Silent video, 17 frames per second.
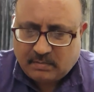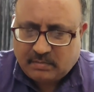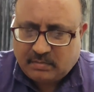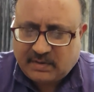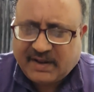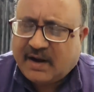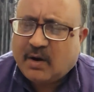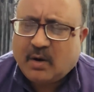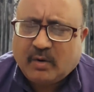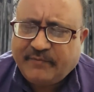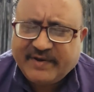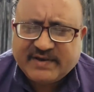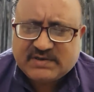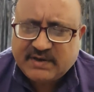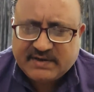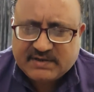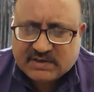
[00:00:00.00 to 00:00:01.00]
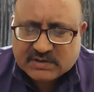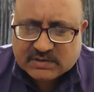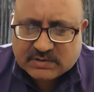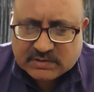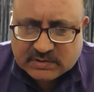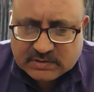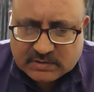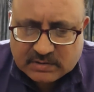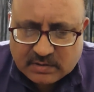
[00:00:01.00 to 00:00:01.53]
there are obvious
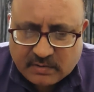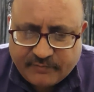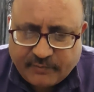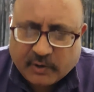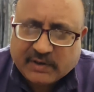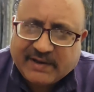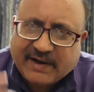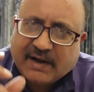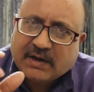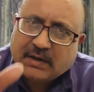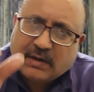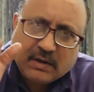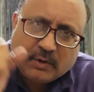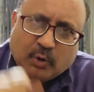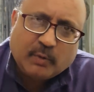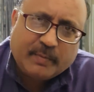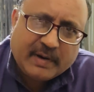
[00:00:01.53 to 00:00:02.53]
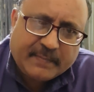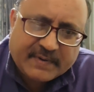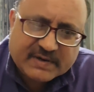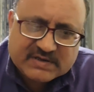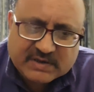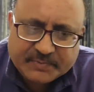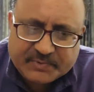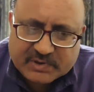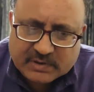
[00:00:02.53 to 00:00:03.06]
reasons for that global
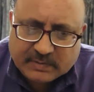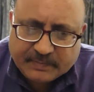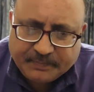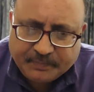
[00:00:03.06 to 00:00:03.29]
perception.